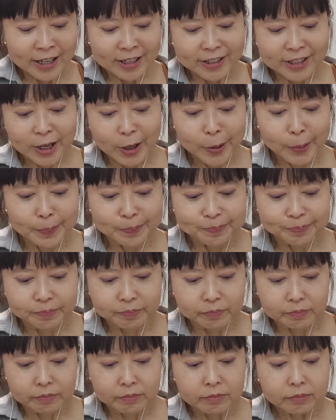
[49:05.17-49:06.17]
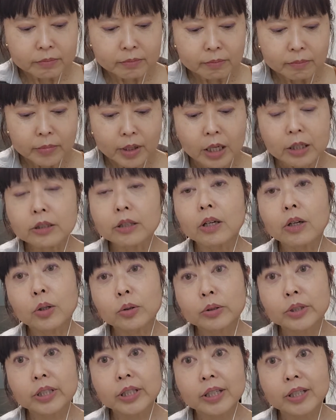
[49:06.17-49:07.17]
So,
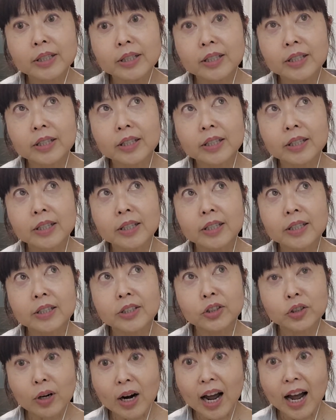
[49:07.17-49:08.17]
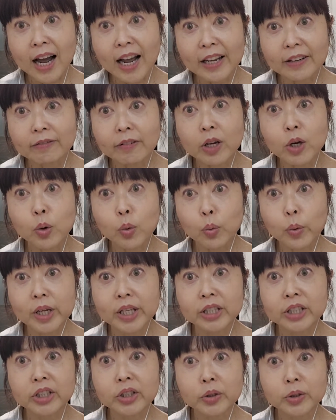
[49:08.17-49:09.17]
don't drive
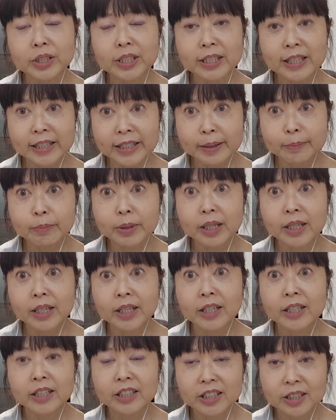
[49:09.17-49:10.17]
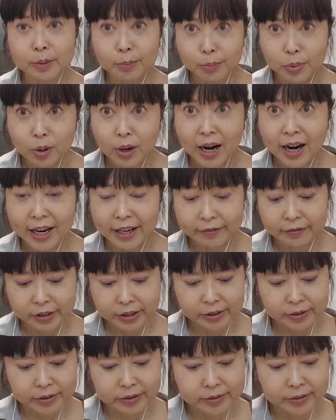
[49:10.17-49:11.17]
when you're sleep
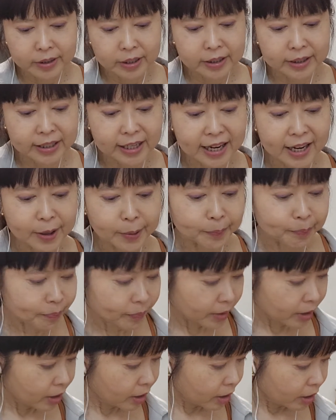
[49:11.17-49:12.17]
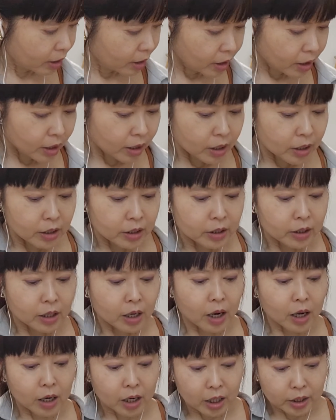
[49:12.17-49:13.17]
deprived. Now,
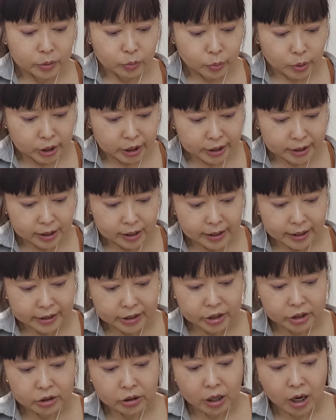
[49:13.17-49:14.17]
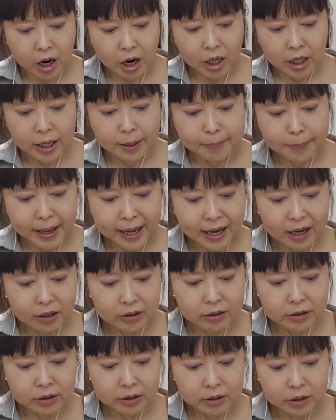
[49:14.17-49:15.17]
onward, let's talk
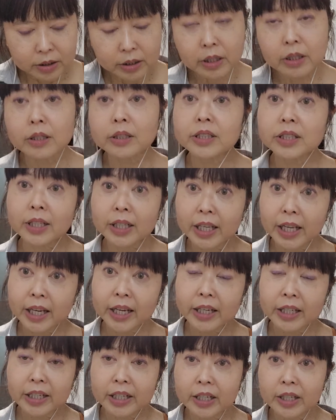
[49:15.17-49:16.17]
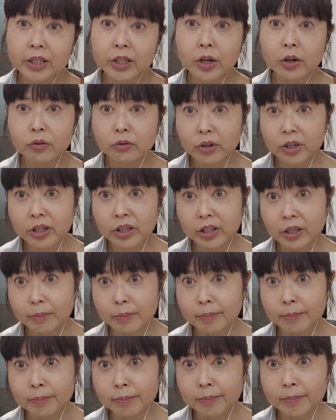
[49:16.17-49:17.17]
about the circadian rhythm.